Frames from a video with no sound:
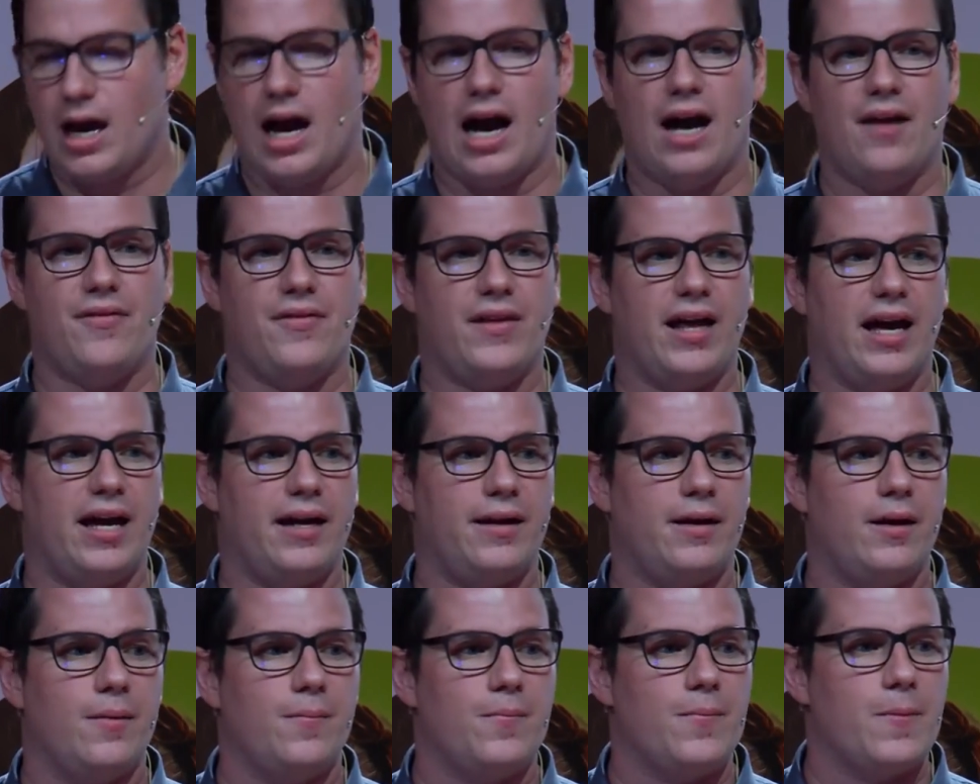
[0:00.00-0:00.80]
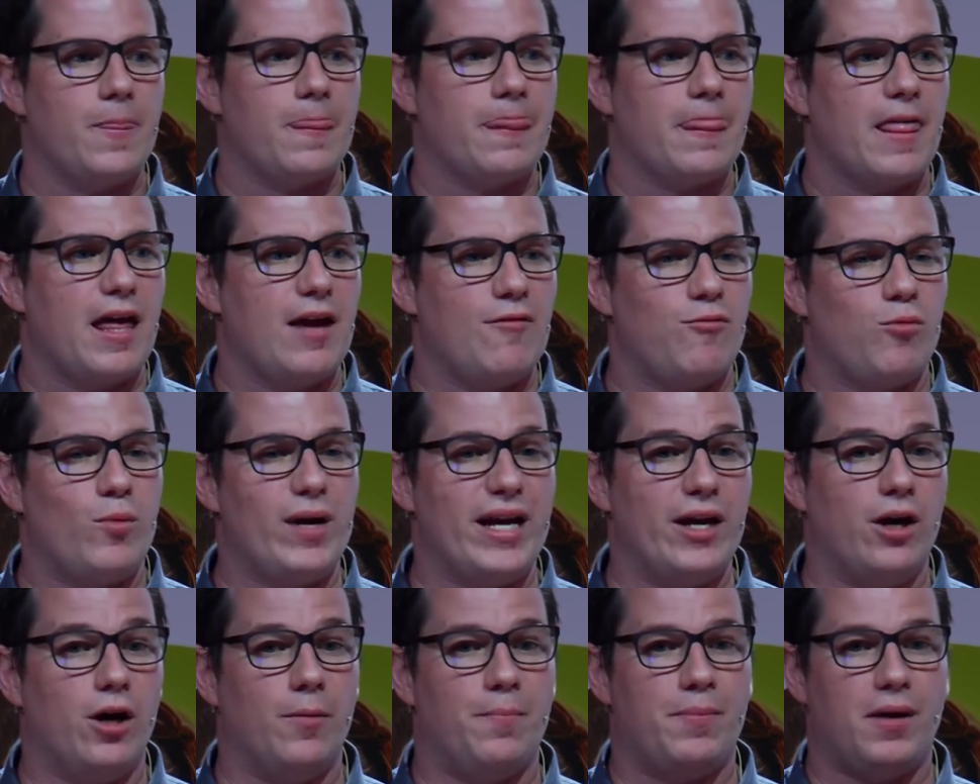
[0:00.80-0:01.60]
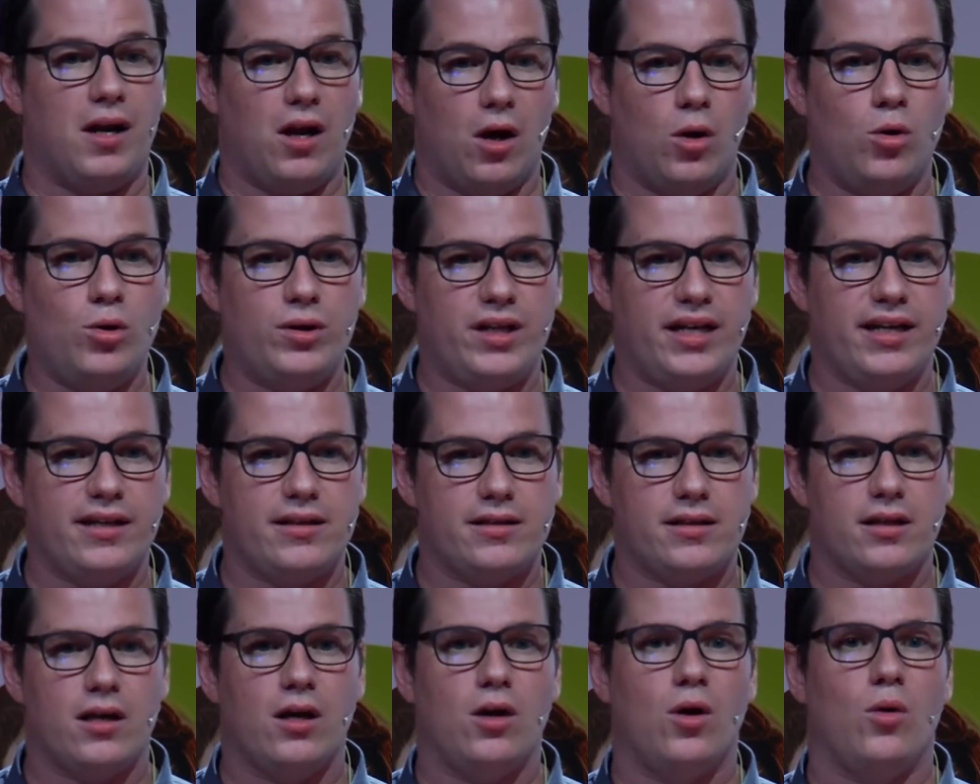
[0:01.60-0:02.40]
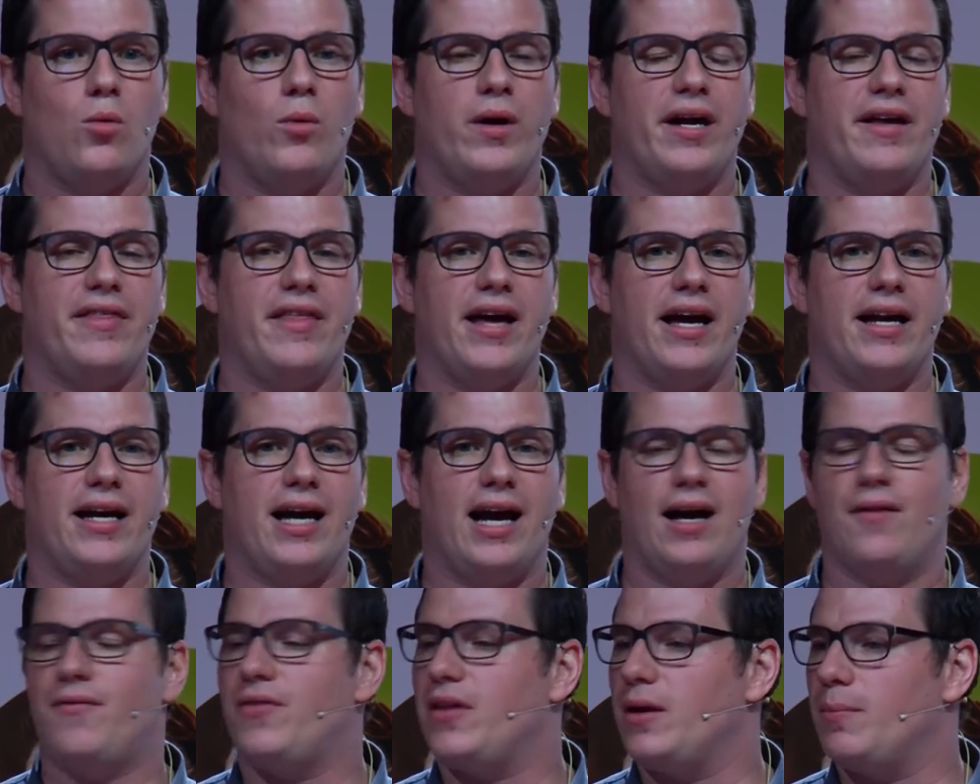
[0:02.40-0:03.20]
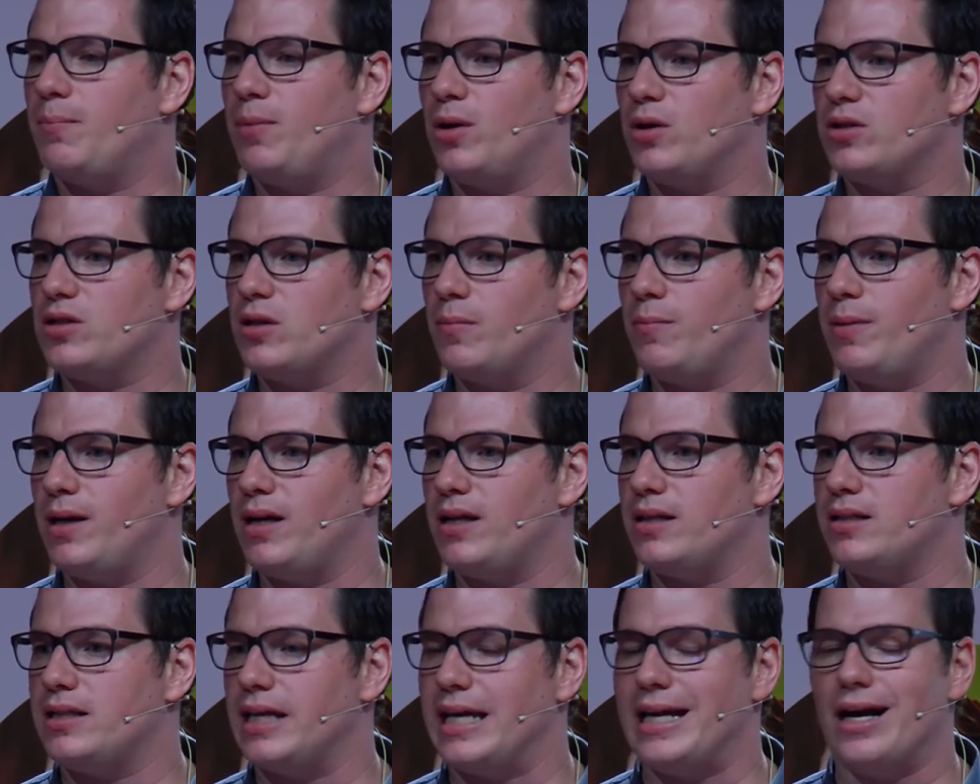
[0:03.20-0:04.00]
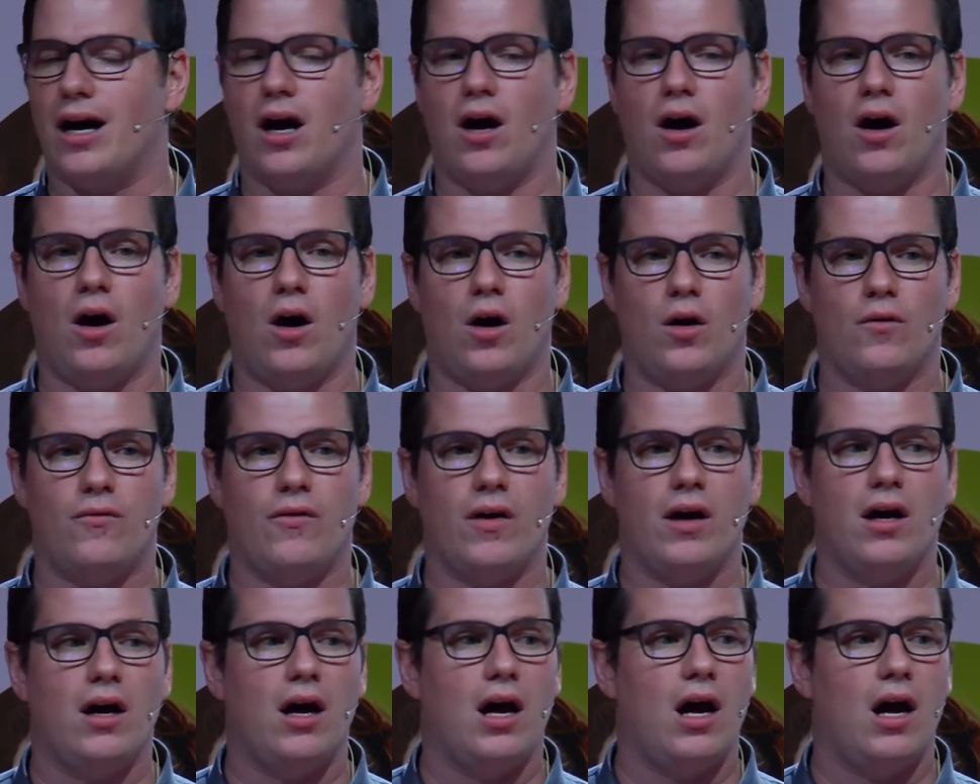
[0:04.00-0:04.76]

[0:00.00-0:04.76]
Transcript: and then if we upload it, we then have the possibility of